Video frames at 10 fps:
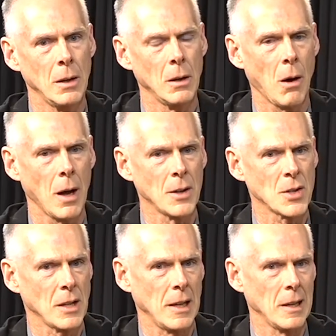
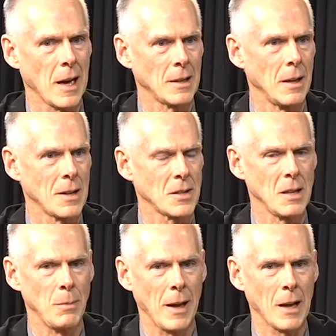honestly, at
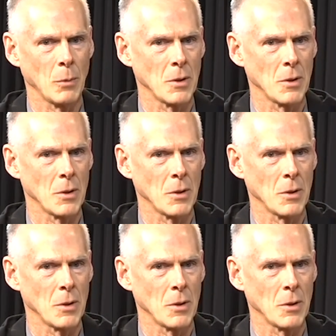CBN,